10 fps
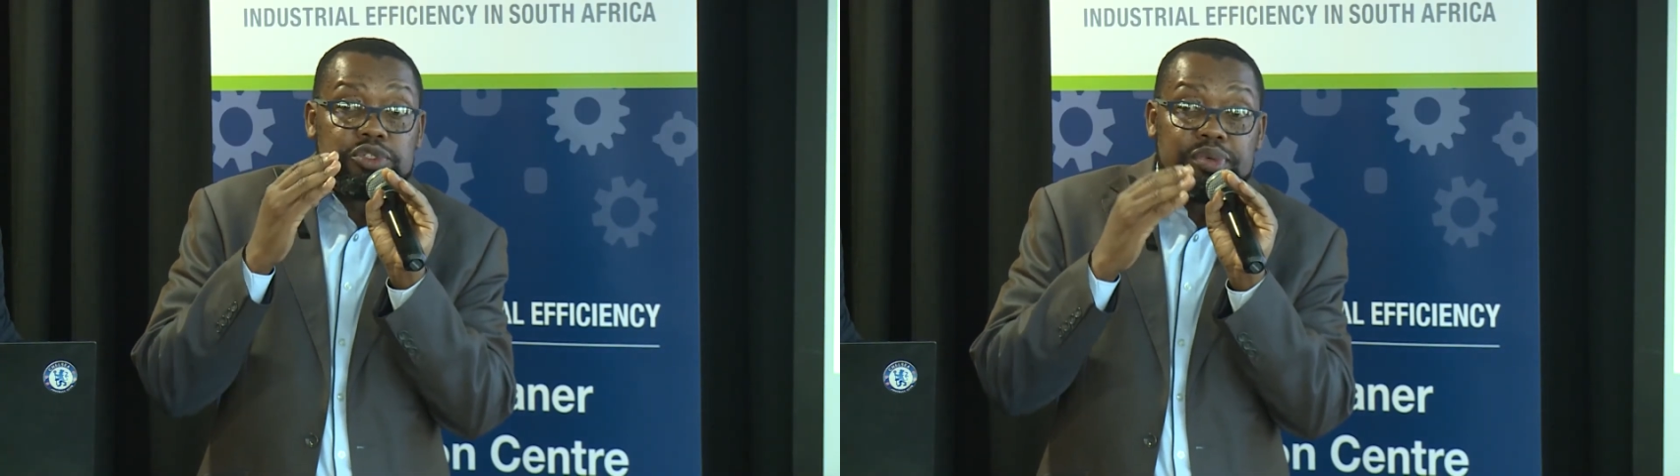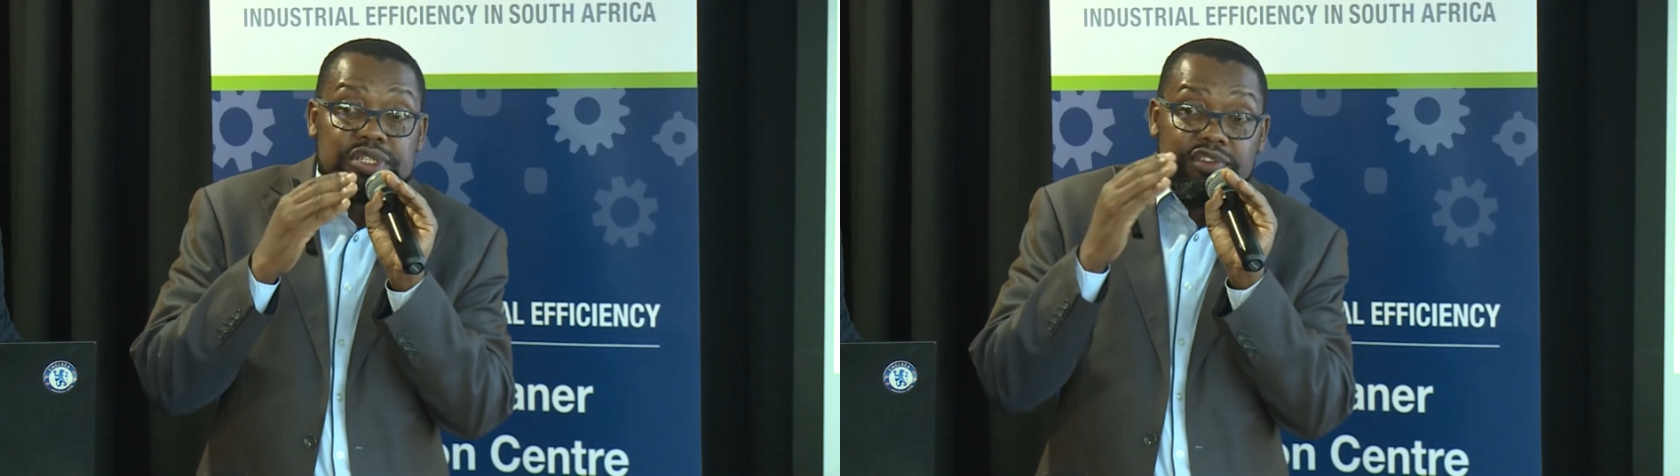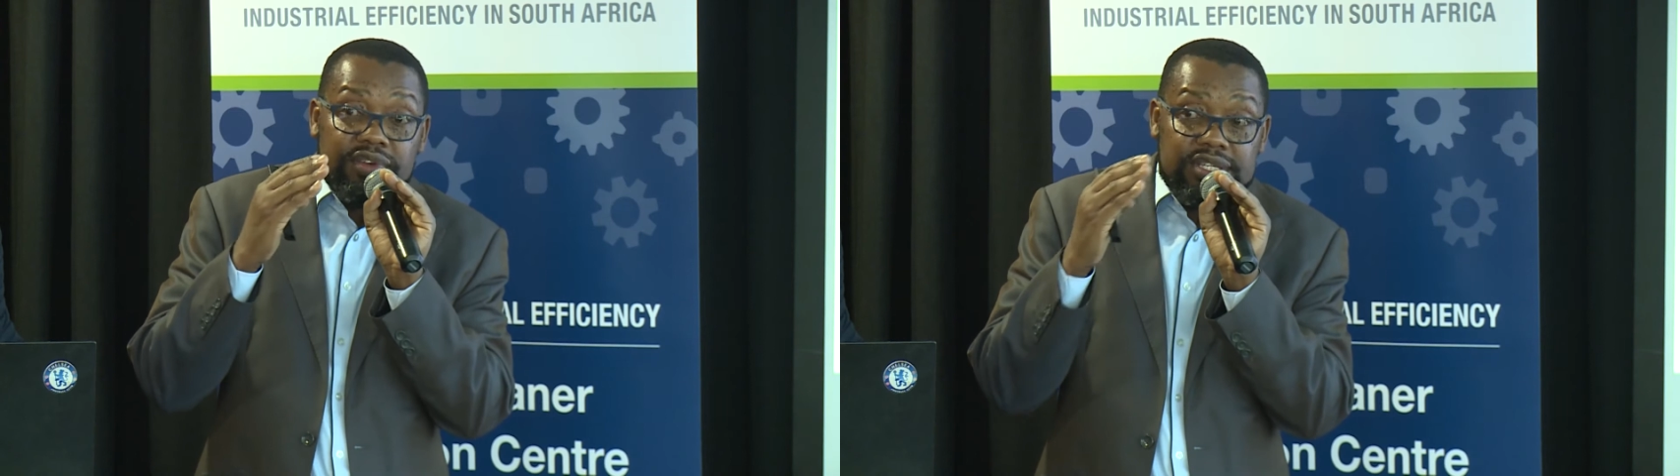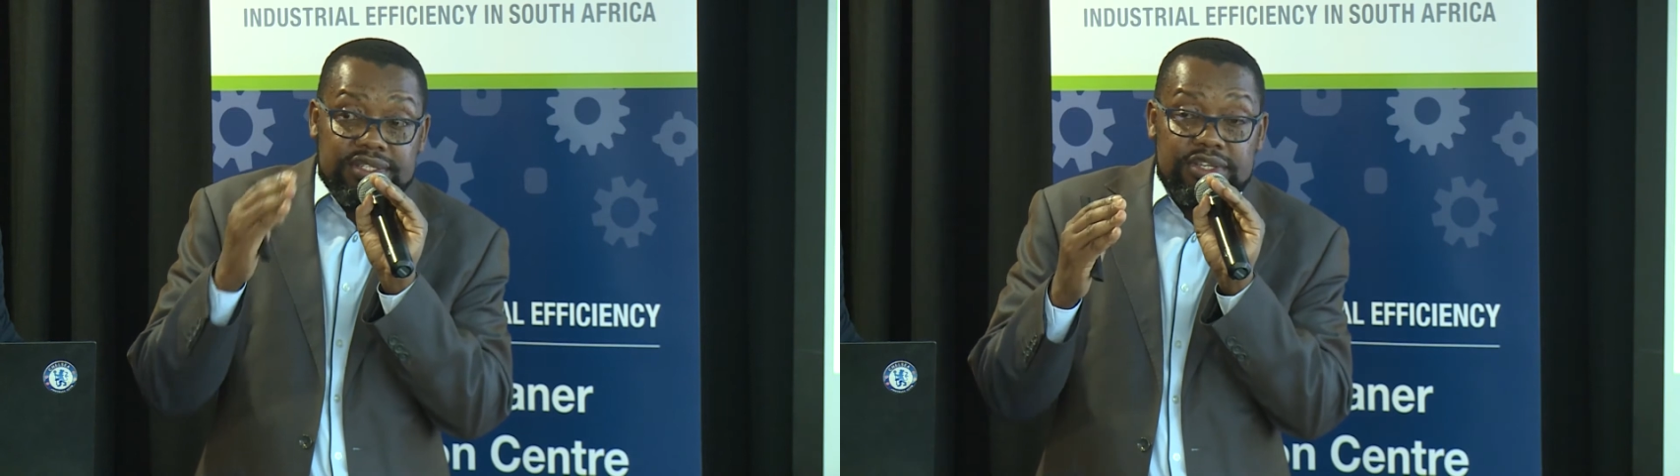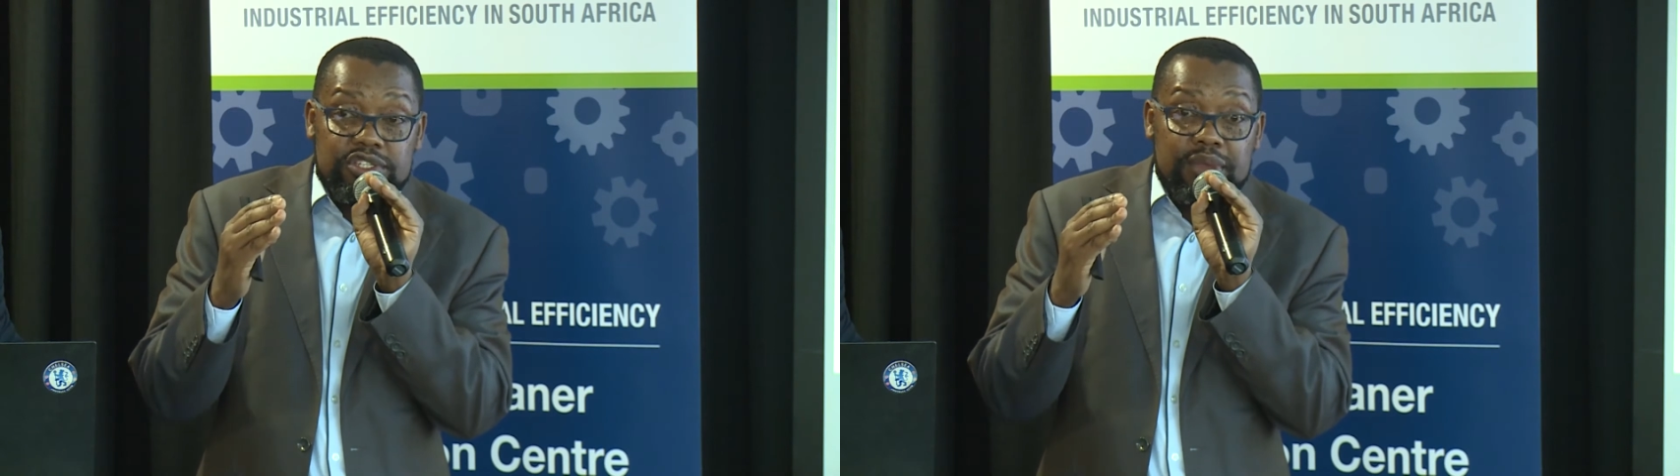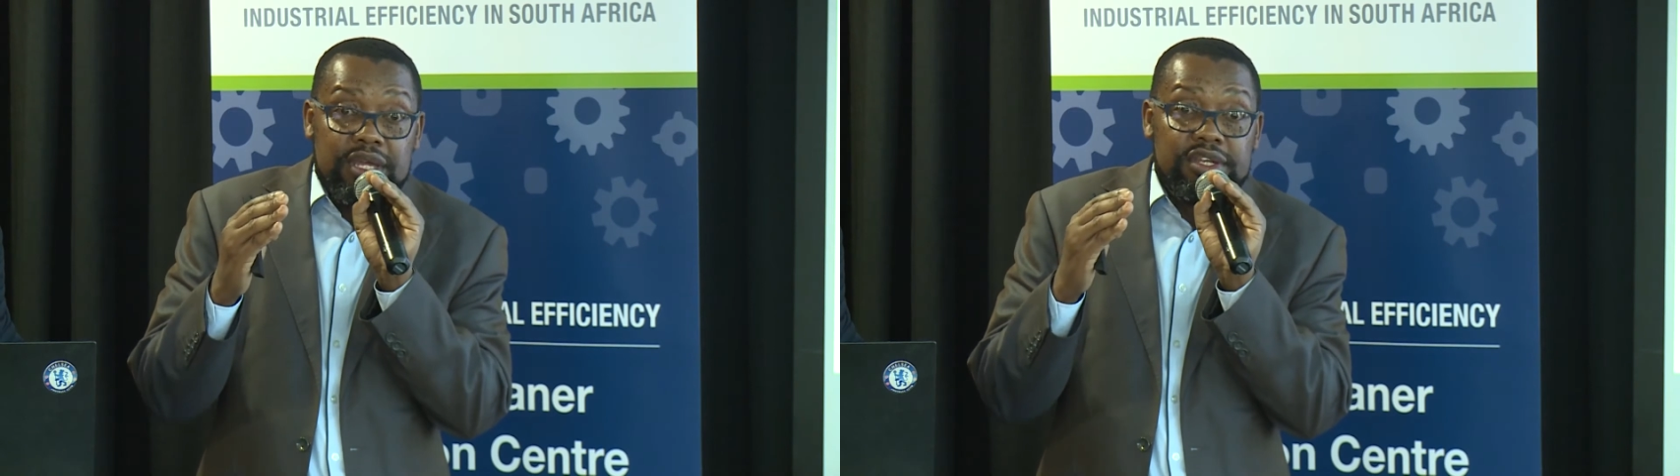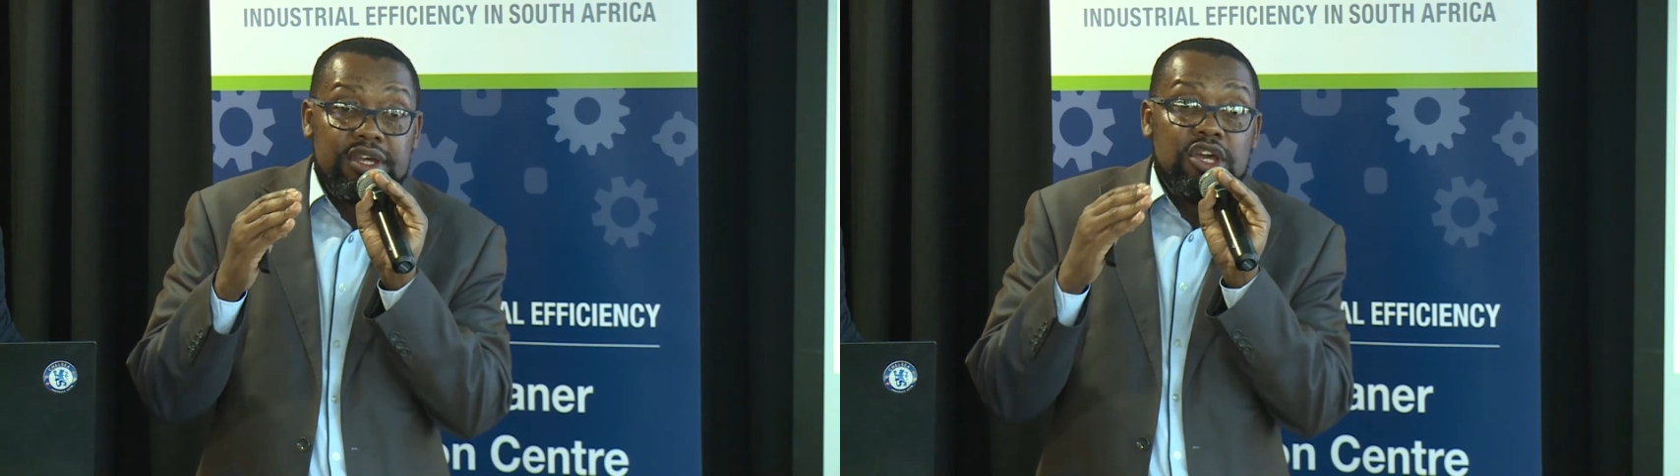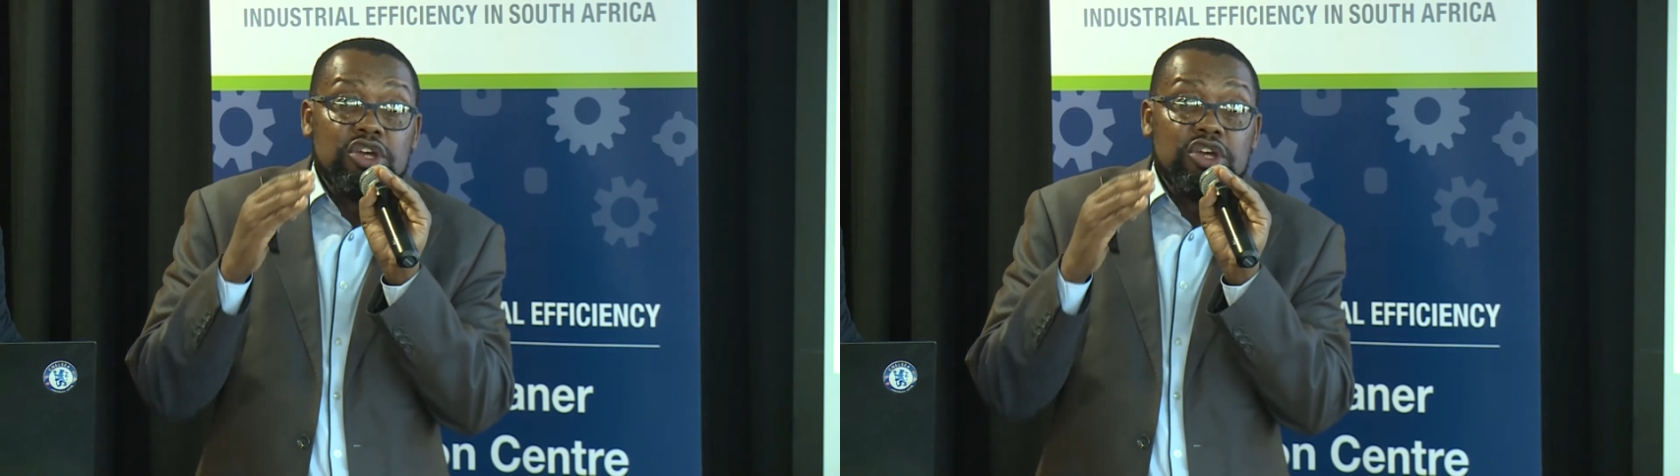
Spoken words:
specific assessment